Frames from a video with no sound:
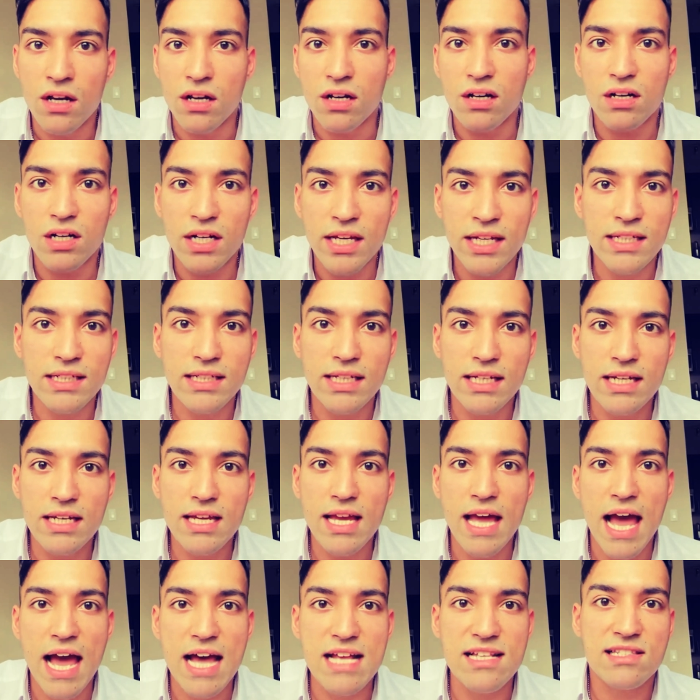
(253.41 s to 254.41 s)
Green tea
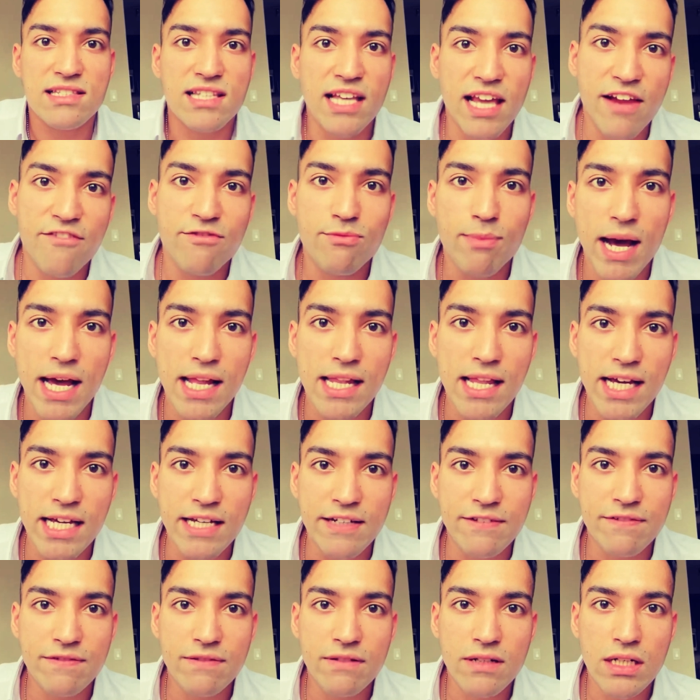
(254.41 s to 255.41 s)
has saved my
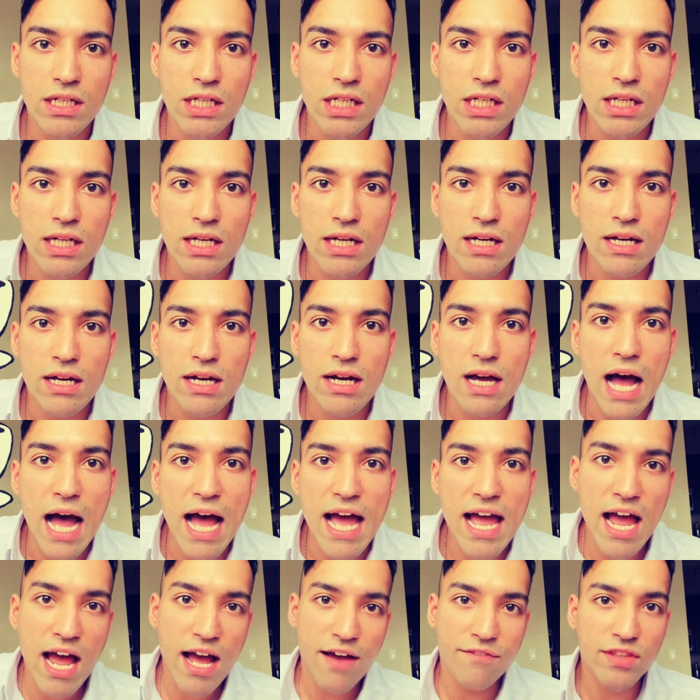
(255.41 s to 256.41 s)
life.
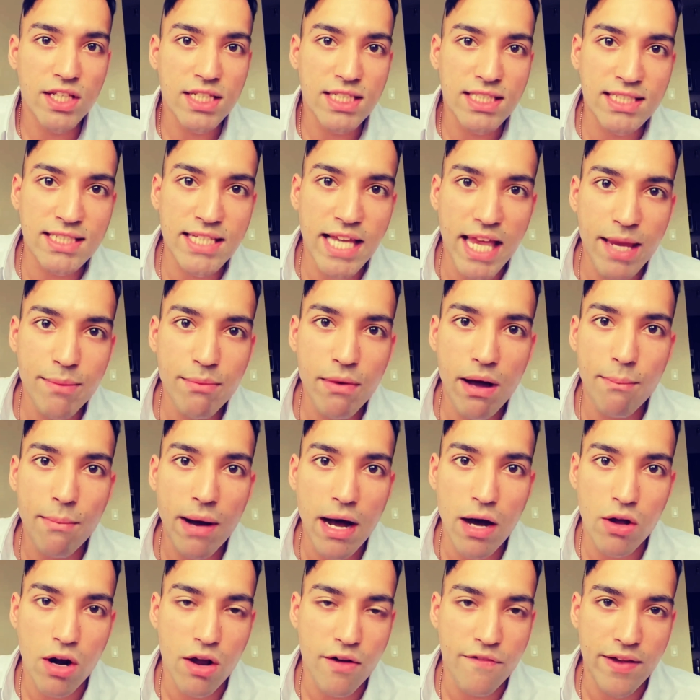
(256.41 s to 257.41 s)
I have the same
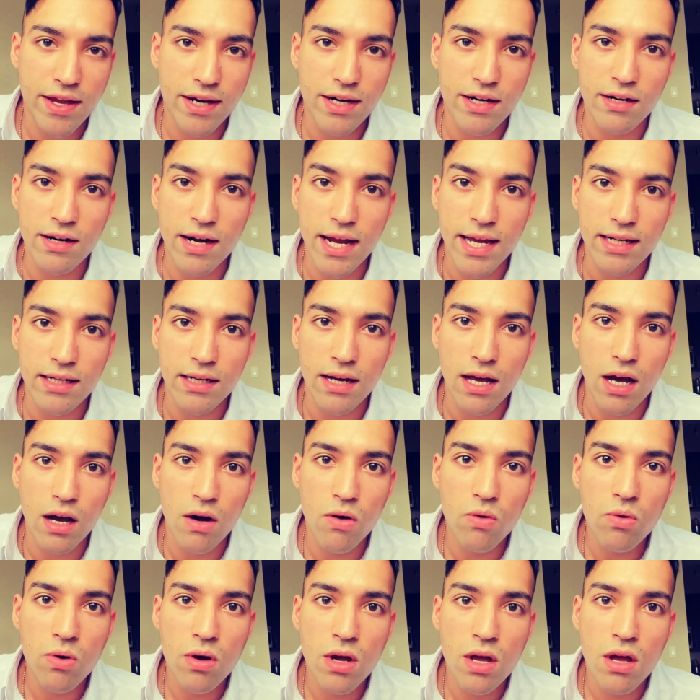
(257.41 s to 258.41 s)
amount of hair right
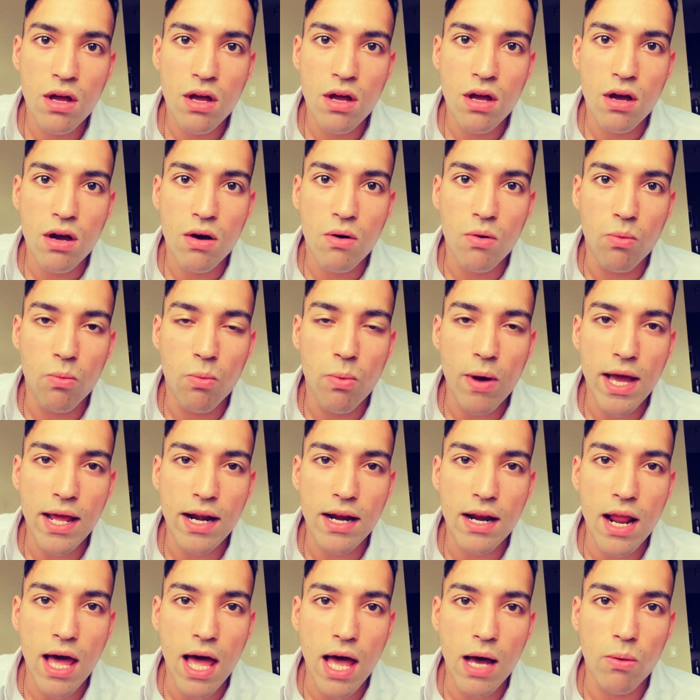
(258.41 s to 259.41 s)
now
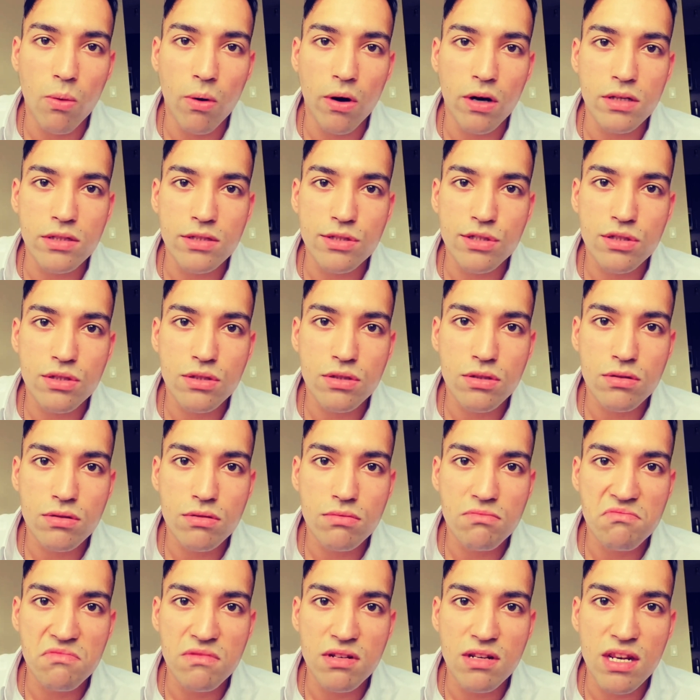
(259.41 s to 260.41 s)
when I was
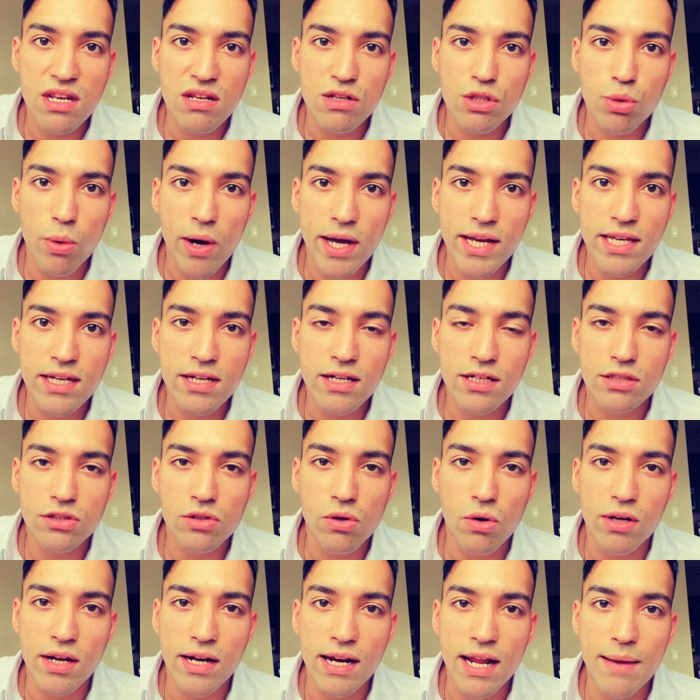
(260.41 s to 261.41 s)
20 years
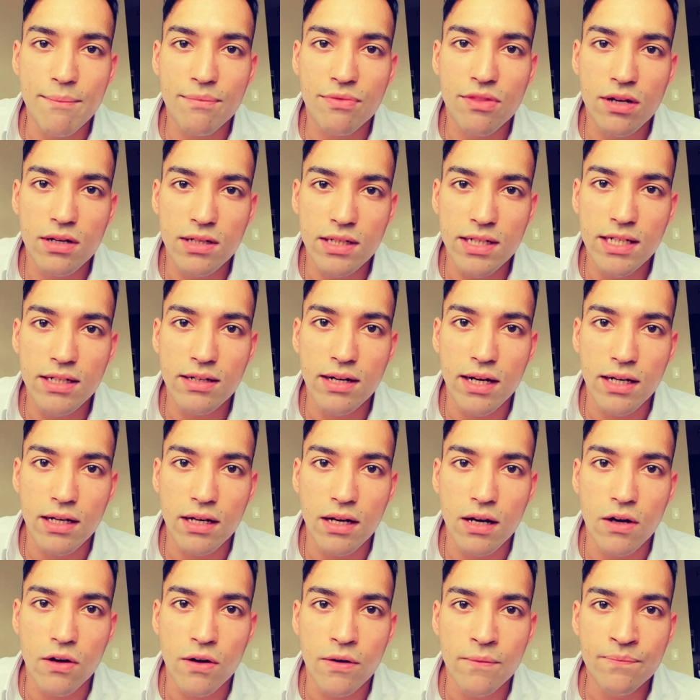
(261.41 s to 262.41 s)
old, and I'm 30 right
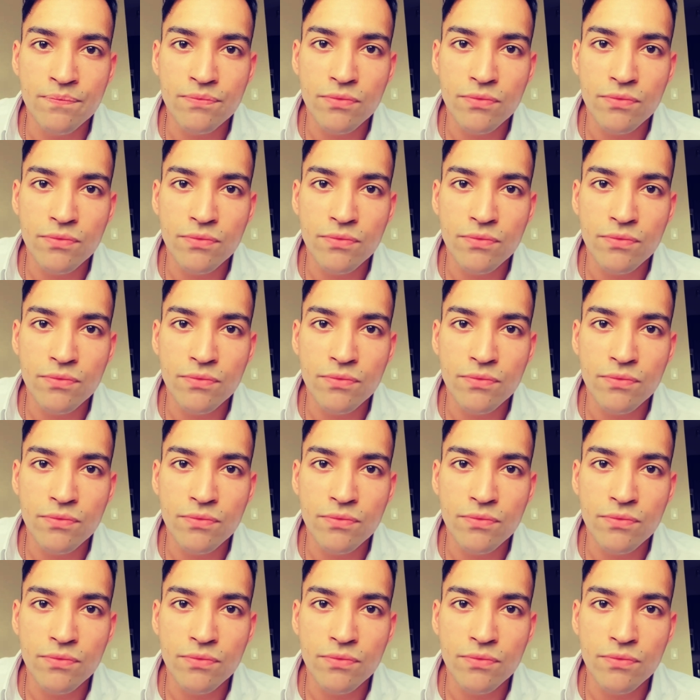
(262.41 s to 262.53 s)
now.